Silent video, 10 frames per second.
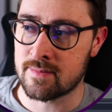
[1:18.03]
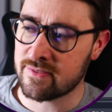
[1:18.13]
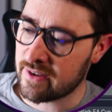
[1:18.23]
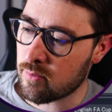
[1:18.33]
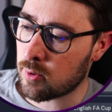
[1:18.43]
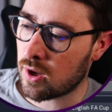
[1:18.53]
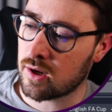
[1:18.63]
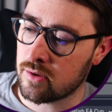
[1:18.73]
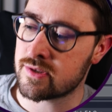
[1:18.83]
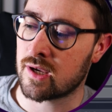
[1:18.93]
If Liverpool aren't
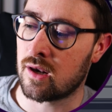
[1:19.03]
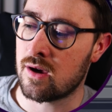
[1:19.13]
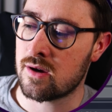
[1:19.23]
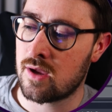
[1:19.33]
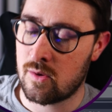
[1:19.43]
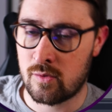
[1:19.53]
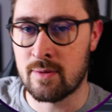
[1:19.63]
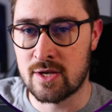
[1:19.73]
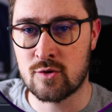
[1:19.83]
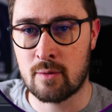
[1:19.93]
losing a lot, we might
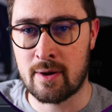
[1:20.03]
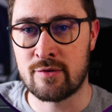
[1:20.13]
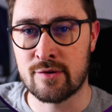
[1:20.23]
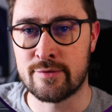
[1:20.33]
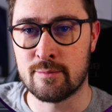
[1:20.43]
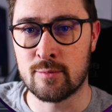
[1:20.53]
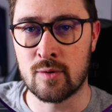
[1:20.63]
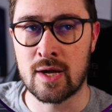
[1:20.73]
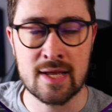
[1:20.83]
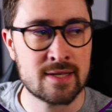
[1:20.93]
talk about real football
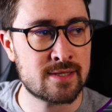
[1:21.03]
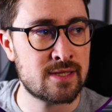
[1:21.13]
unless